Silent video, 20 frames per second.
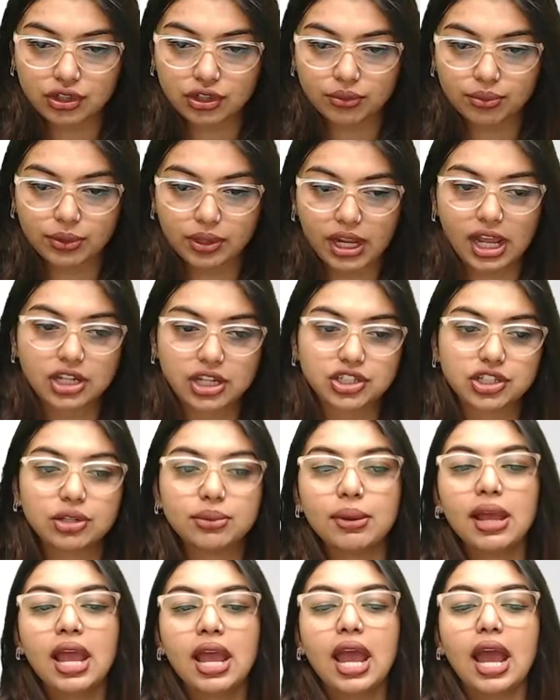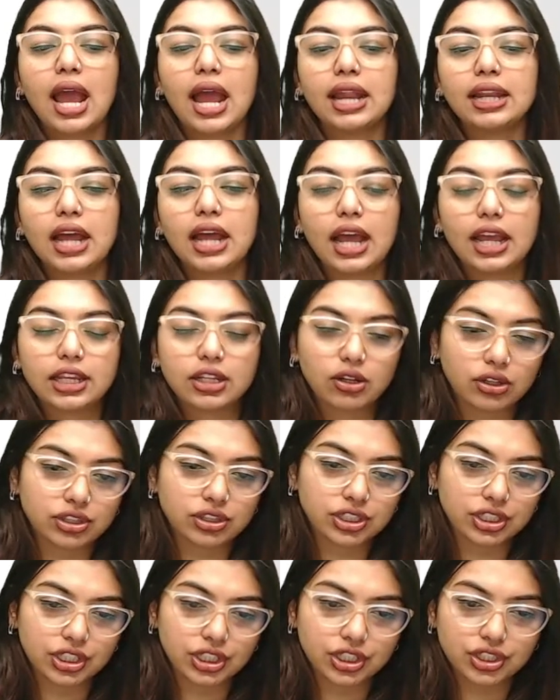potassium and high
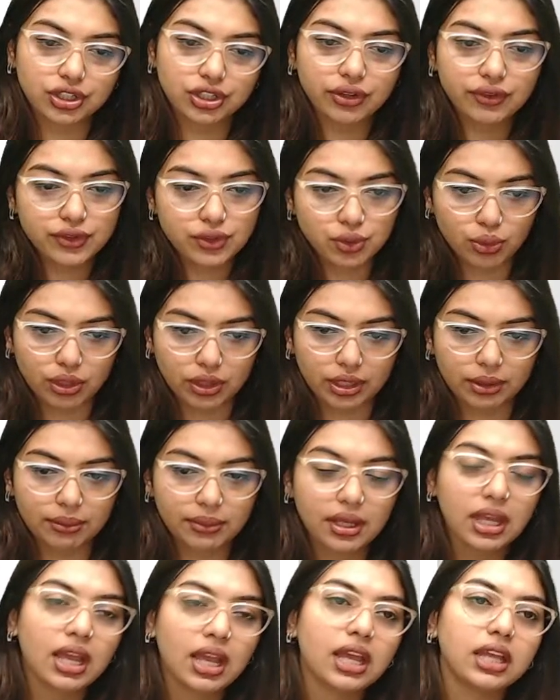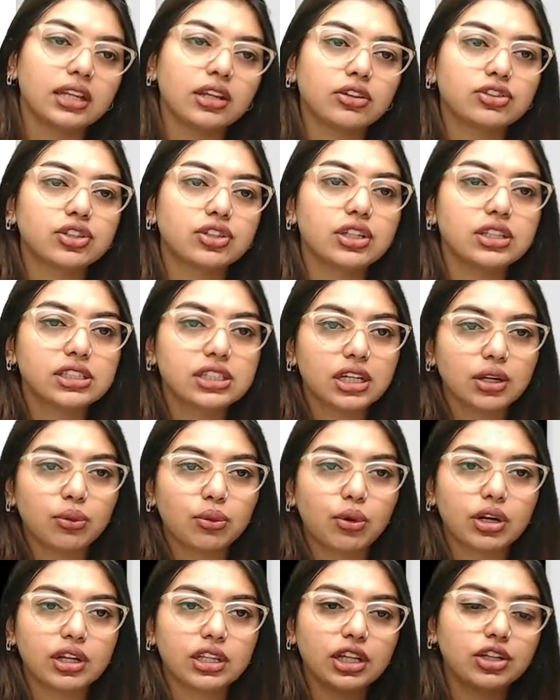concentration of sodium. Now, students, here
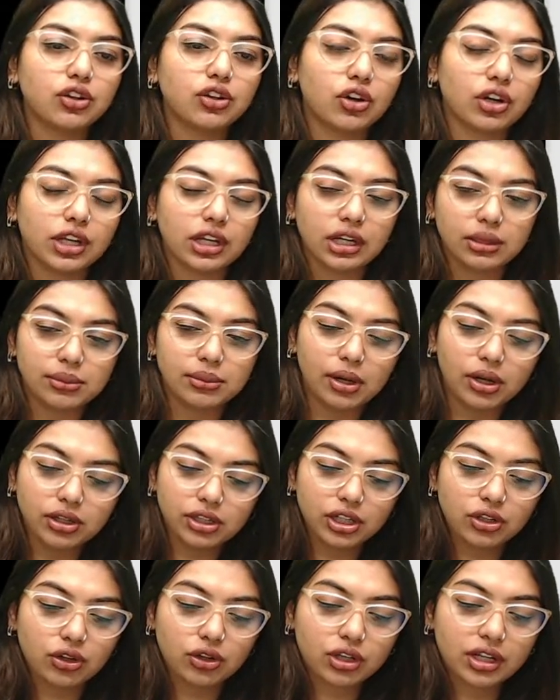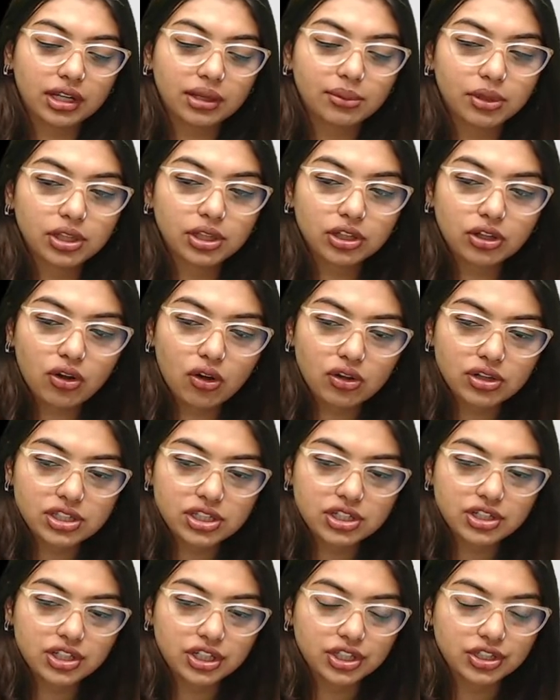what talking about? They're talking about the
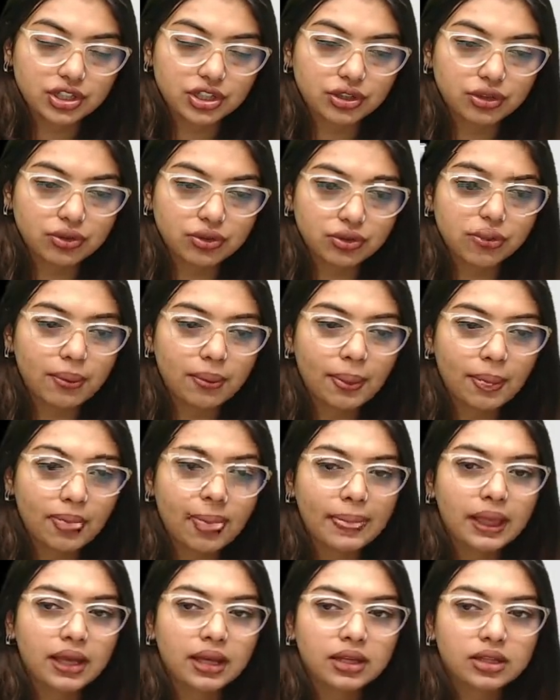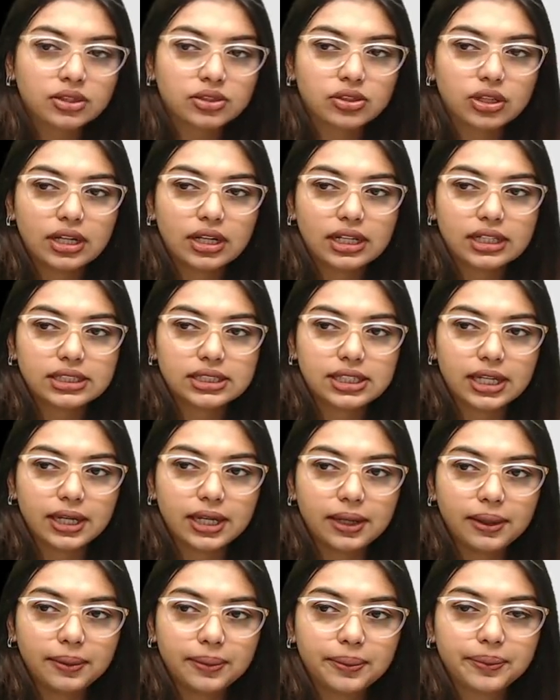concentration. No. So, let's
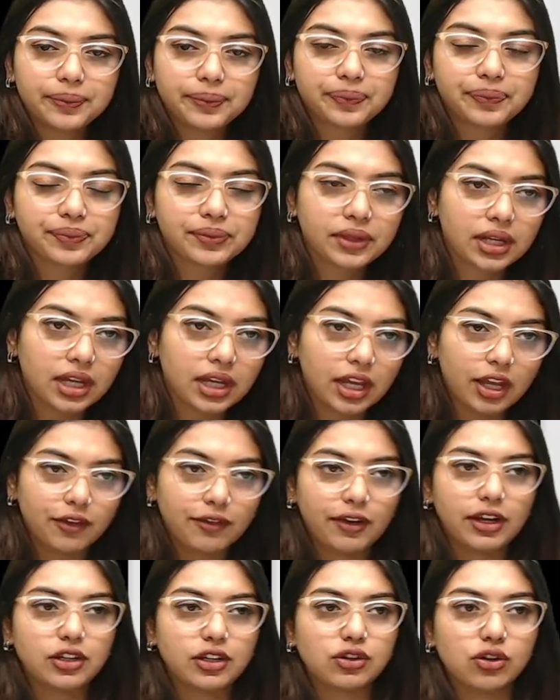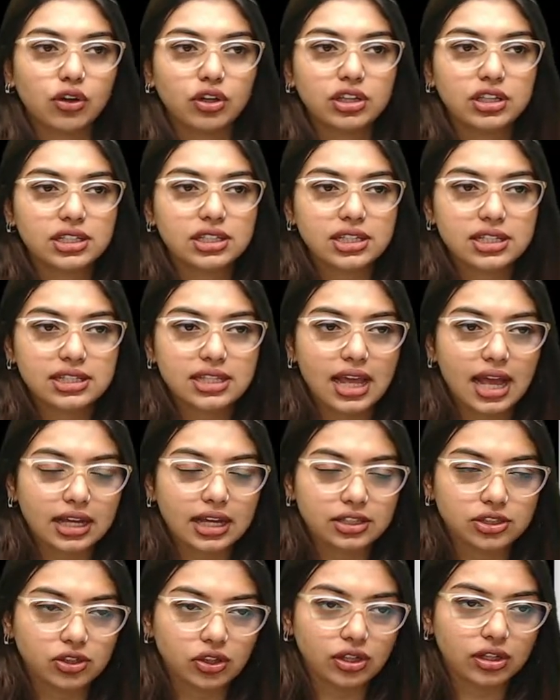say if I draw, this is the
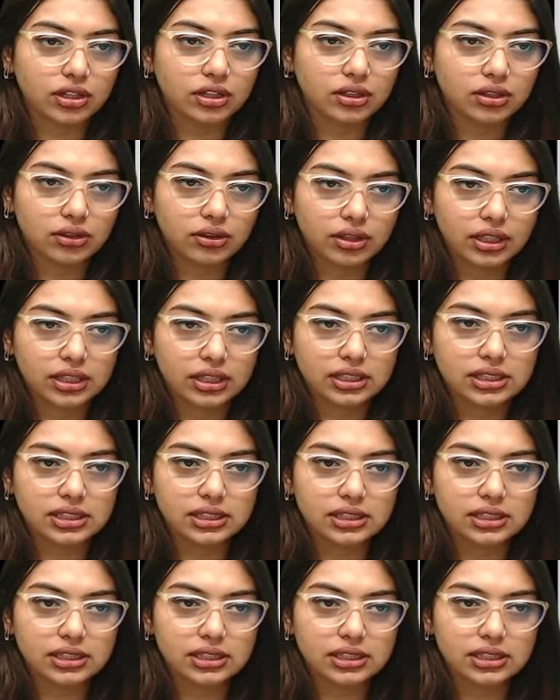axon. Okay, this